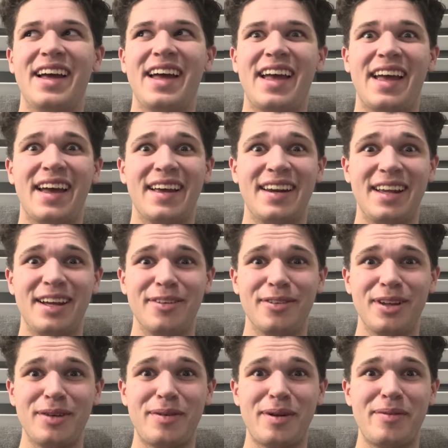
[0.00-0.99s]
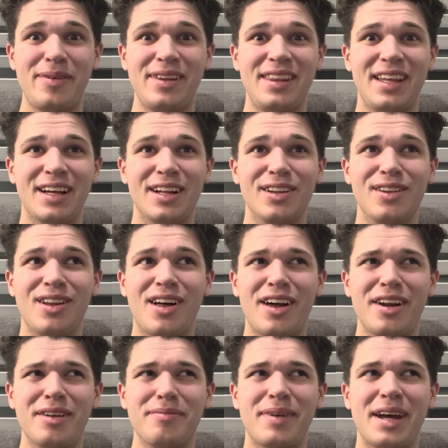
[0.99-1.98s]
And it really made me think a lot
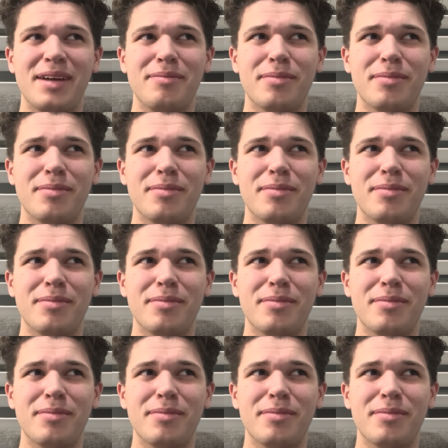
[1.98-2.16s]
on my